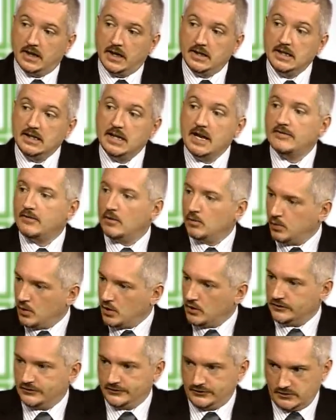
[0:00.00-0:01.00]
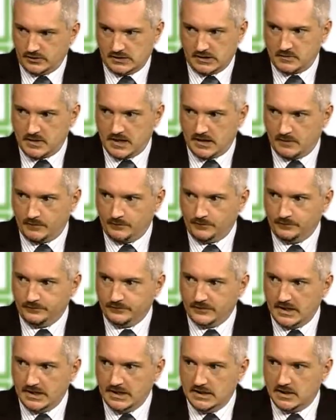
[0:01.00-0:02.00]
and it never was just about
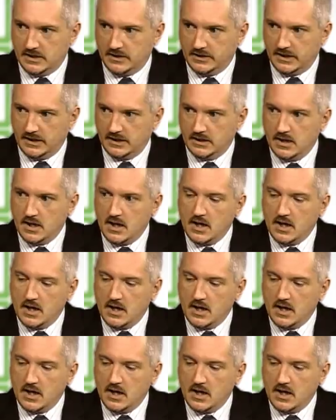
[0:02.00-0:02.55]
e-learning.